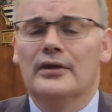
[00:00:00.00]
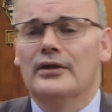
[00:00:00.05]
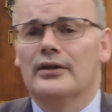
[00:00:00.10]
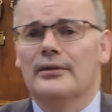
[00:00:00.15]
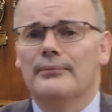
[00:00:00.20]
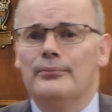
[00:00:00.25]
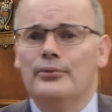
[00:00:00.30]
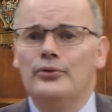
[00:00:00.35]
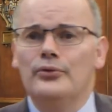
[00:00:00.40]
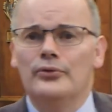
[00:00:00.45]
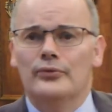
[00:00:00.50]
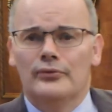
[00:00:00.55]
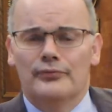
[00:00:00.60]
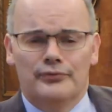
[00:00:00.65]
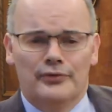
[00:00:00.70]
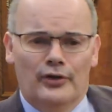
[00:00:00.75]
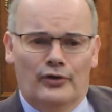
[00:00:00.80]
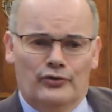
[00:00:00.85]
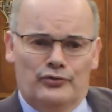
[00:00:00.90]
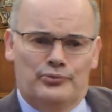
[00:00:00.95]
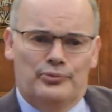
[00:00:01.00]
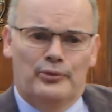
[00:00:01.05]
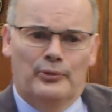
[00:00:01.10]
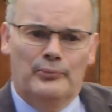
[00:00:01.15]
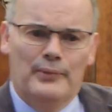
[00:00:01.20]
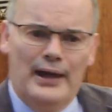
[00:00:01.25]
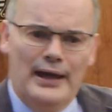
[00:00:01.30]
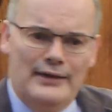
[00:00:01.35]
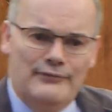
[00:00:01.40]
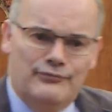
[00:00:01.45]
The move the hospital
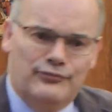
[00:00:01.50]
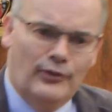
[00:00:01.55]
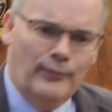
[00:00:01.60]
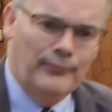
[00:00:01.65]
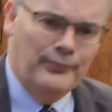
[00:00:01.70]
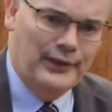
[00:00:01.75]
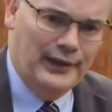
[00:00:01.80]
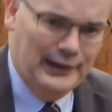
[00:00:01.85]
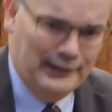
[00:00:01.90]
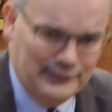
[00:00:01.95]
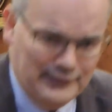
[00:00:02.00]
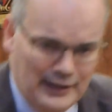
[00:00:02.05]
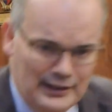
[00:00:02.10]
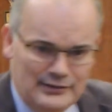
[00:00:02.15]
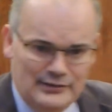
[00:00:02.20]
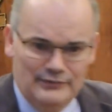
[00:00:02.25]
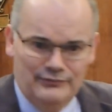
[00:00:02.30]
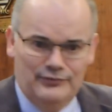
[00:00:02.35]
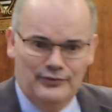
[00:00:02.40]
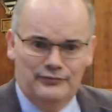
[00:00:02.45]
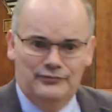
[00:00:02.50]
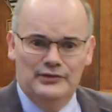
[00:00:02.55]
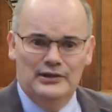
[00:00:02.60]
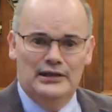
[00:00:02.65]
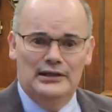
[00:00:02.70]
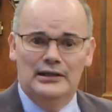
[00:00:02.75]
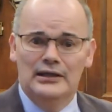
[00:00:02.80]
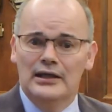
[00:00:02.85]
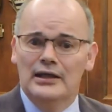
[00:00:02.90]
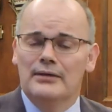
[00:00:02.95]
made from there in
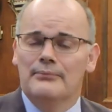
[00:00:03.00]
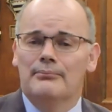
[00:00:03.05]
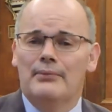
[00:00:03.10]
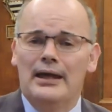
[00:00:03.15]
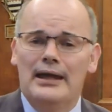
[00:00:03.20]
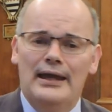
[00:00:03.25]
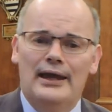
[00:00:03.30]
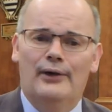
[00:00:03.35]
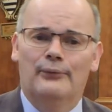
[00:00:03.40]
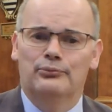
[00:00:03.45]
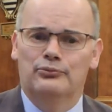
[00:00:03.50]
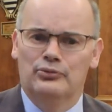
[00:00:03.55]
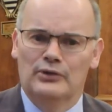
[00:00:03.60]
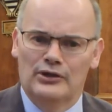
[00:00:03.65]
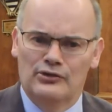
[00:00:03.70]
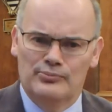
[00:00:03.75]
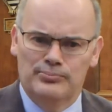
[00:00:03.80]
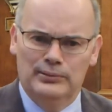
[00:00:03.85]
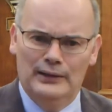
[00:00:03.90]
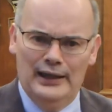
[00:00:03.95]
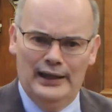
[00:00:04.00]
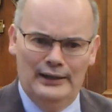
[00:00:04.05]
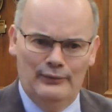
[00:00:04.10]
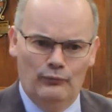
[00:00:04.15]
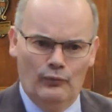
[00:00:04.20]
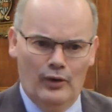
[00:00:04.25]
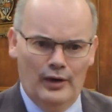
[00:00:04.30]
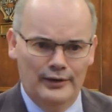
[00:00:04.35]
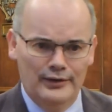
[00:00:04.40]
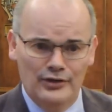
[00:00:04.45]
1815 may help to
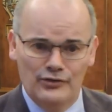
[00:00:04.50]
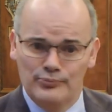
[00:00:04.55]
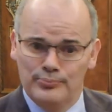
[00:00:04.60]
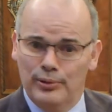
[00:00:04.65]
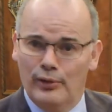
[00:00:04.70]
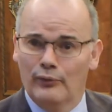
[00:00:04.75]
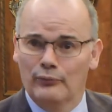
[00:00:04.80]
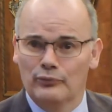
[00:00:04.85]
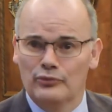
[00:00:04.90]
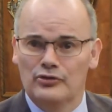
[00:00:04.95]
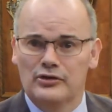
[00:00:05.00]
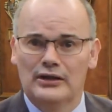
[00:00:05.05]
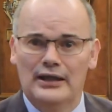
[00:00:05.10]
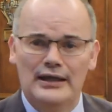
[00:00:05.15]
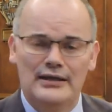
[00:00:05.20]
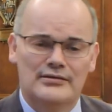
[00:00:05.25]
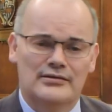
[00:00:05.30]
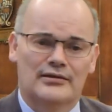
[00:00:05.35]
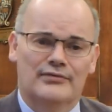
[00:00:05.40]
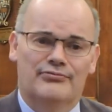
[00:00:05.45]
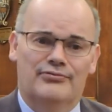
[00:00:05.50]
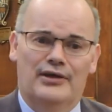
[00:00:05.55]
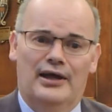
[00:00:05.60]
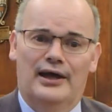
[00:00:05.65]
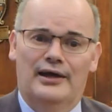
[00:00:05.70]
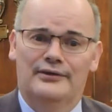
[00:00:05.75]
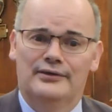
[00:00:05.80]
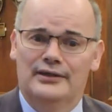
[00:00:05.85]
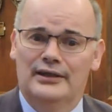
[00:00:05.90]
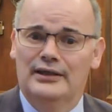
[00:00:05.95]
explain why this pot was later
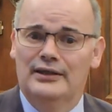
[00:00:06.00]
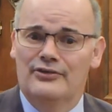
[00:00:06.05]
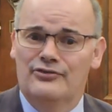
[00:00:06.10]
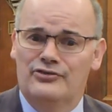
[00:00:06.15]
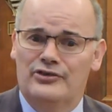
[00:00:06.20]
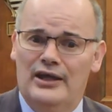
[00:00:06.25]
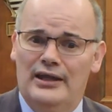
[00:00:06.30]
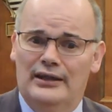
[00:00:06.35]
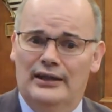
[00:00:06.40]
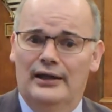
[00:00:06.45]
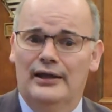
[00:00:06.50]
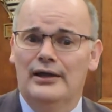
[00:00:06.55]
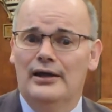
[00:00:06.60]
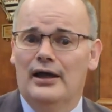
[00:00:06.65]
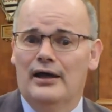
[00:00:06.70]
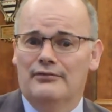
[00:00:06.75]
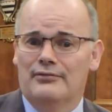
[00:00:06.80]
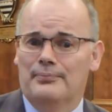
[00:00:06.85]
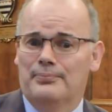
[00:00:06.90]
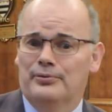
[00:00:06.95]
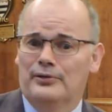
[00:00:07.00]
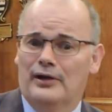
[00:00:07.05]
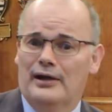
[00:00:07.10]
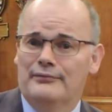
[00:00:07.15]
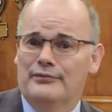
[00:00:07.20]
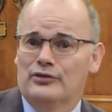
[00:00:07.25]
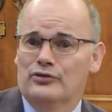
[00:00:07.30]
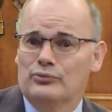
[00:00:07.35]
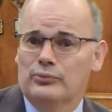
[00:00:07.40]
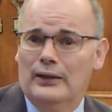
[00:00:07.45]
found in the cellar of a
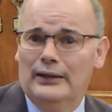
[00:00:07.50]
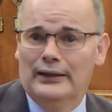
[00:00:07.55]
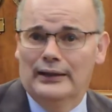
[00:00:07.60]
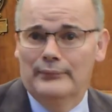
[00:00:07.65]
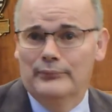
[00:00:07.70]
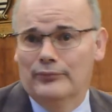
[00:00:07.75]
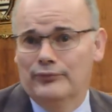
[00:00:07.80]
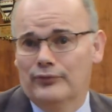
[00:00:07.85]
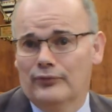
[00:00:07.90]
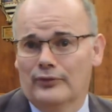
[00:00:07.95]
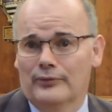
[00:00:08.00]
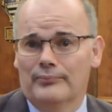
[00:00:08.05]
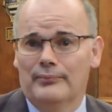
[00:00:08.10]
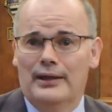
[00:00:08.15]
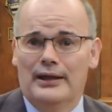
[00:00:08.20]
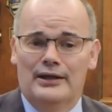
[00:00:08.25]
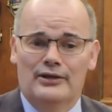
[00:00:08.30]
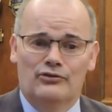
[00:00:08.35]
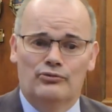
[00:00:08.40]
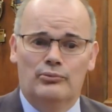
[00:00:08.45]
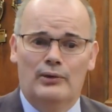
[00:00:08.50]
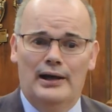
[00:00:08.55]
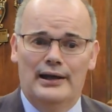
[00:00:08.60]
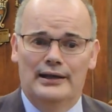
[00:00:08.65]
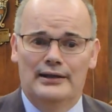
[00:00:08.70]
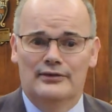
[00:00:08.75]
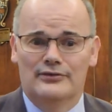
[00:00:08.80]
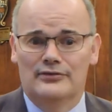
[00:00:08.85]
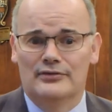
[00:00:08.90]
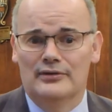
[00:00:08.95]
private dwelling before it made its
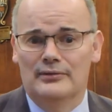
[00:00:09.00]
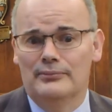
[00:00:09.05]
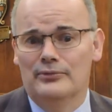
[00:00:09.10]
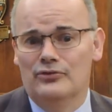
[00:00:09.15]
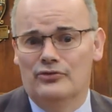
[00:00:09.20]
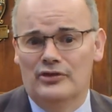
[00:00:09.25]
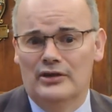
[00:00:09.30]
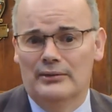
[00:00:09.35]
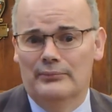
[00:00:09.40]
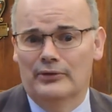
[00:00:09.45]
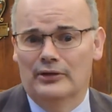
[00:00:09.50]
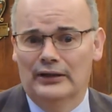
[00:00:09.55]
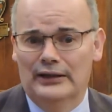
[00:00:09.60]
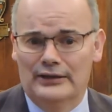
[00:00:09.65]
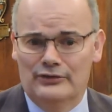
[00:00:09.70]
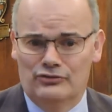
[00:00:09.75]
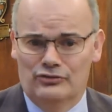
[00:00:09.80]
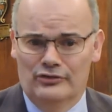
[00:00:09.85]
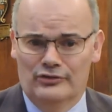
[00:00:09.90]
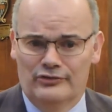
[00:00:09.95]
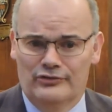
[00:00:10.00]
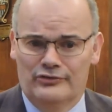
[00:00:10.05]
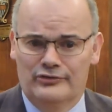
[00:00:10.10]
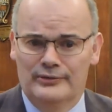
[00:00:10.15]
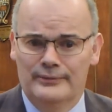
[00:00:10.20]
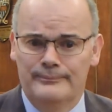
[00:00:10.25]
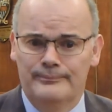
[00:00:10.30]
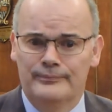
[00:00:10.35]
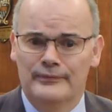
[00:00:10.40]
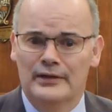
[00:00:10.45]
way into the museum
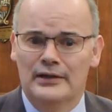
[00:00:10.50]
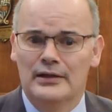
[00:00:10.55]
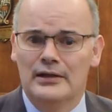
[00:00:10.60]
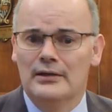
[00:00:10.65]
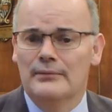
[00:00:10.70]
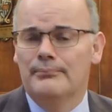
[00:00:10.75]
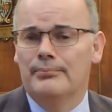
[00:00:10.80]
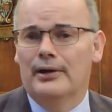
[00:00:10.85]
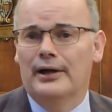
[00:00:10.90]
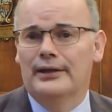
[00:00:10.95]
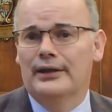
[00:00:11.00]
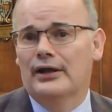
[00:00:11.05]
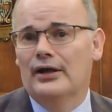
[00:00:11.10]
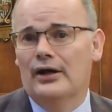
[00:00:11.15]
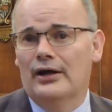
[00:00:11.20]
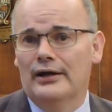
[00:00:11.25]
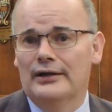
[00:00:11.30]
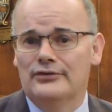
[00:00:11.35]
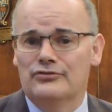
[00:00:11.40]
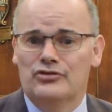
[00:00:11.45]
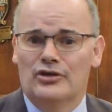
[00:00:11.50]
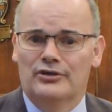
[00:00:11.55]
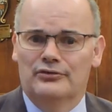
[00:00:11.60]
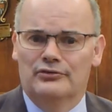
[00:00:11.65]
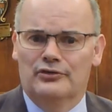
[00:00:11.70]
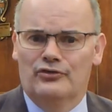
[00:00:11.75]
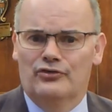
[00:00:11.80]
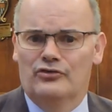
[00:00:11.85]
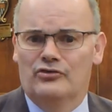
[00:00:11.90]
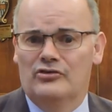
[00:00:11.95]
collections, by the kind
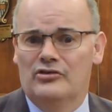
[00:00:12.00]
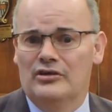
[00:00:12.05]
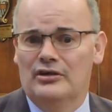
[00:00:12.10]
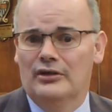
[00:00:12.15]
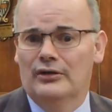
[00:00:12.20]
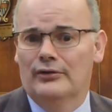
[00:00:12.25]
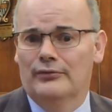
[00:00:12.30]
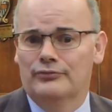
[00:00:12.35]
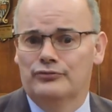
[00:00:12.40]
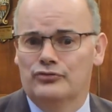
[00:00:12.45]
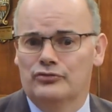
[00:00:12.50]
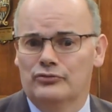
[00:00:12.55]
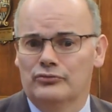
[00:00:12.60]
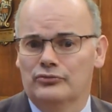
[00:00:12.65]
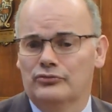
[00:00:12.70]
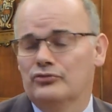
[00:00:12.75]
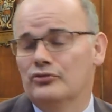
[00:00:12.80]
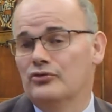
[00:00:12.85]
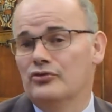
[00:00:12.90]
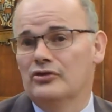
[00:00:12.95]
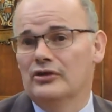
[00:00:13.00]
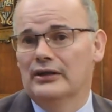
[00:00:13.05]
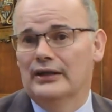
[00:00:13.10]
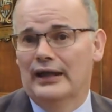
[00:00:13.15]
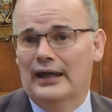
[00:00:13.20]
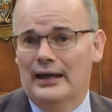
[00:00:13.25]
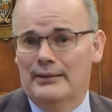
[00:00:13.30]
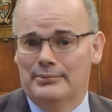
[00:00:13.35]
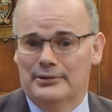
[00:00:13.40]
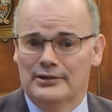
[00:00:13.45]
generosity of Drusilla
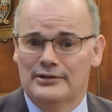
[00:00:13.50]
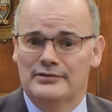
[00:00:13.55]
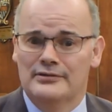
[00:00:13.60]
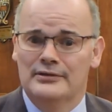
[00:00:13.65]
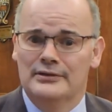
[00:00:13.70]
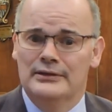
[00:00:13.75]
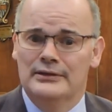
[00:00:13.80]
Gabbard,